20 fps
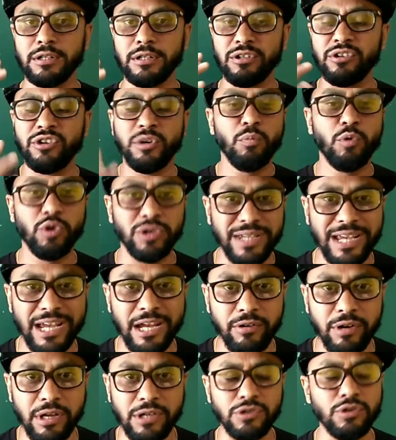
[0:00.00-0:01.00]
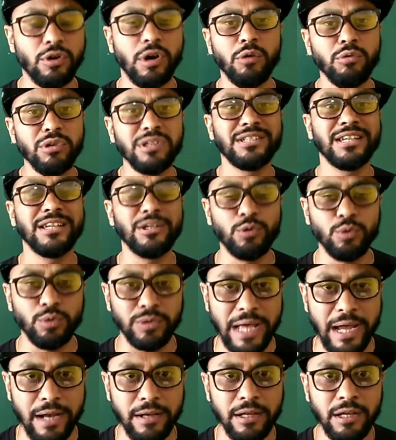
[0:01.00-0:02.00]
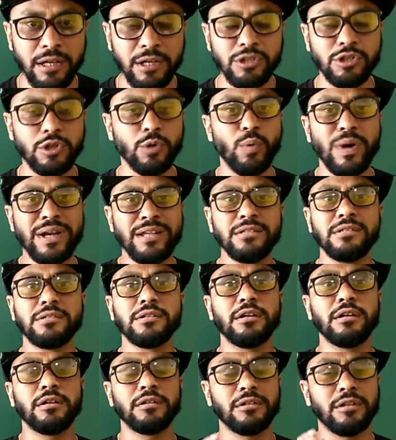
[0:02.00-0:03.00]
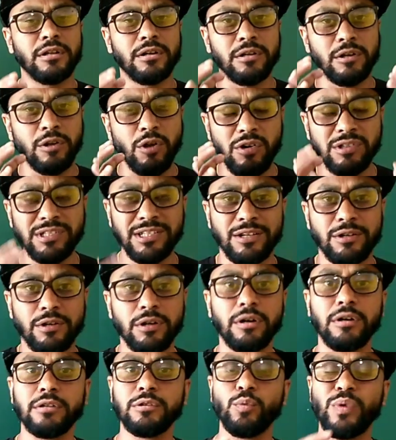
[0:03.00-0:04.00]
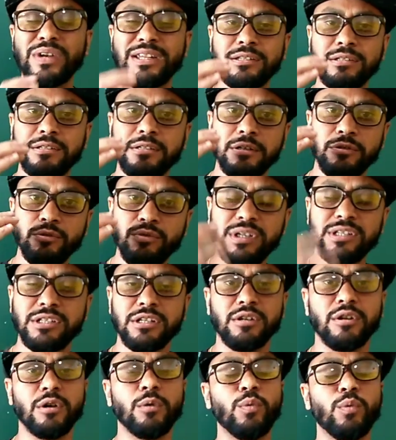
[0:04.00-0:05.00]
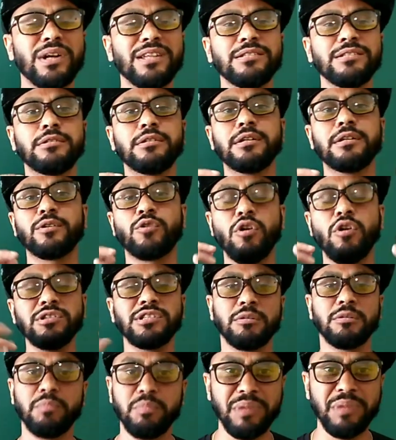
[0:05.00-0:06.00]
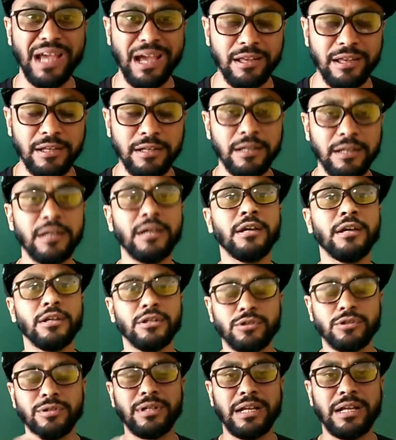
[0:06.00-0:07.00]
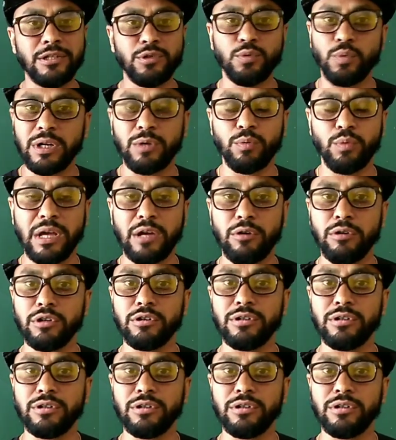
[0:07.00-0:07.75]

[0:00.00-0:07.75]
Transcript: the remote area. So how does he do that? So what is the logic, or what is the reason, or what is the concept behind it? So that is what we are going